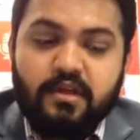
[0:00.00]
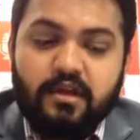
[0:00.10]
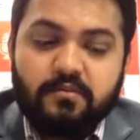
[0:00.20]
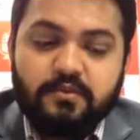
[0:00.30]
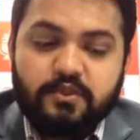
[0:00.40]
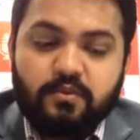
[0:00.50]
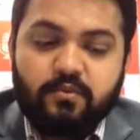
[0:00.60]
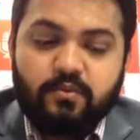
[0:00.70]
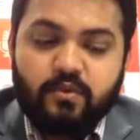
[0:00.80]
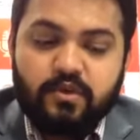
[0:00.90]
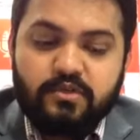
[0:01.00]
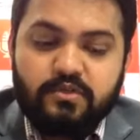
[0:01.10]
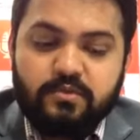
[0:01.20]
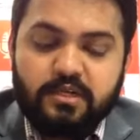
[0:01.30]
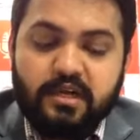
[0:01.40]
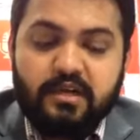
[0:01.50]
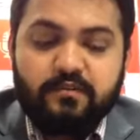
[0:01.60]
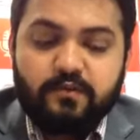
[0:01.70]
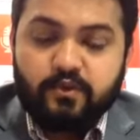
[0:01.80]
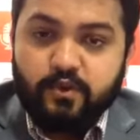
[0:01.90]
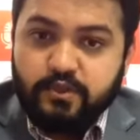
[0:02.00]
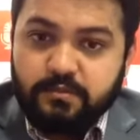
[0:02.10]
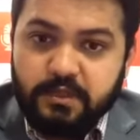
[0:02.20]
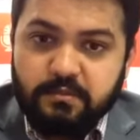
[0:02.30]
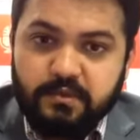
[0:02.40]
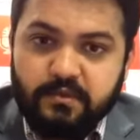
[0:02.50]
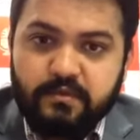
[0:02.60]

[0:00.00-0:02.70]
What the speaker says: So what to be done for those people?